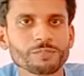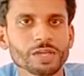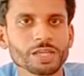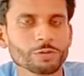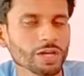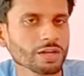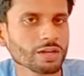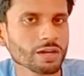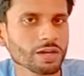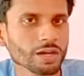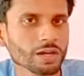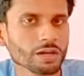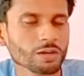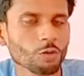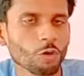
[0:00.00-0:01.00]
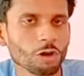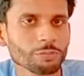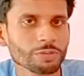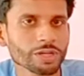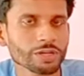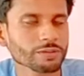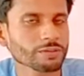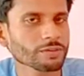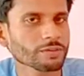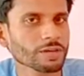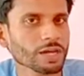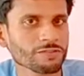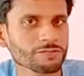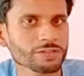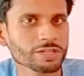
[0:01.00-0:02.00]
You can call me
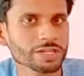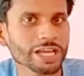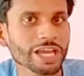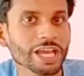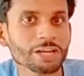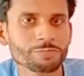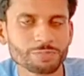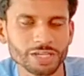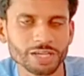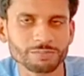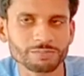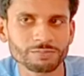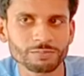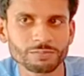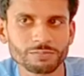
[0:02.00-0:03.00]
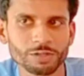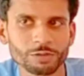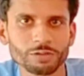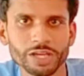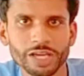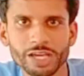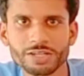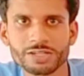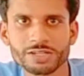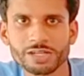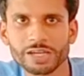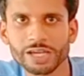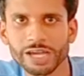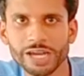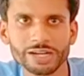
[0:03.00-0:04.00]
after 8 p.m. between
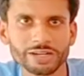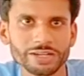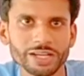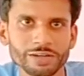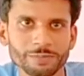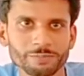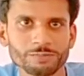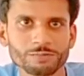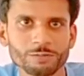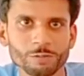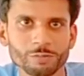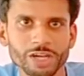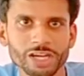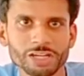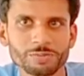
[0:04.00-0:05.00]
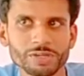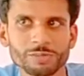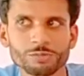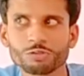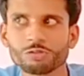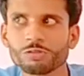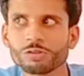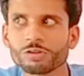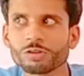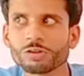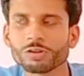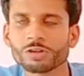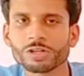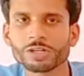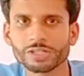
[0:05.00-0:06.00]
8 and 10. From 8 p.m. to
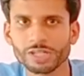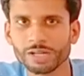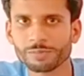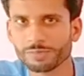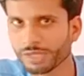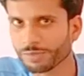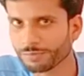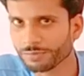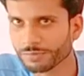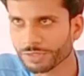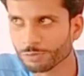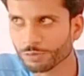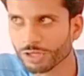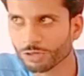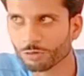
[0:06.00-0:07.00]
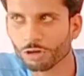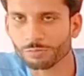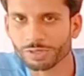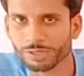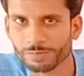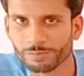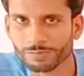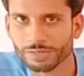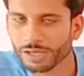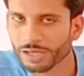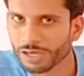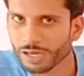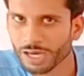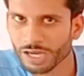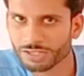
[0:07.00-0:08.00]
10 p.m. you can call me.
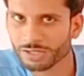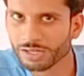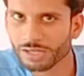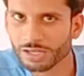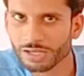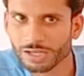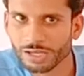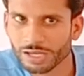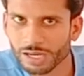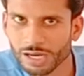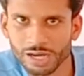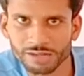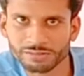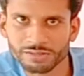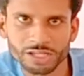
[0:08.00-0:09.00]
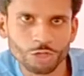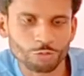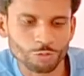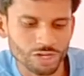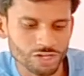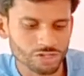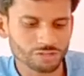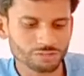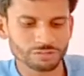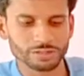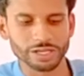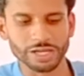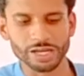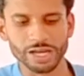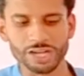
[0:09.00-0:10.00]
I shall answer your
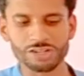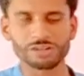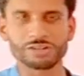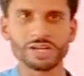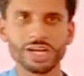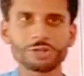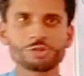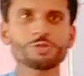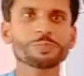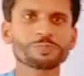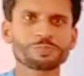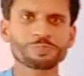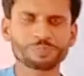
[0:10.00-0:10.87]
questions and I shall try to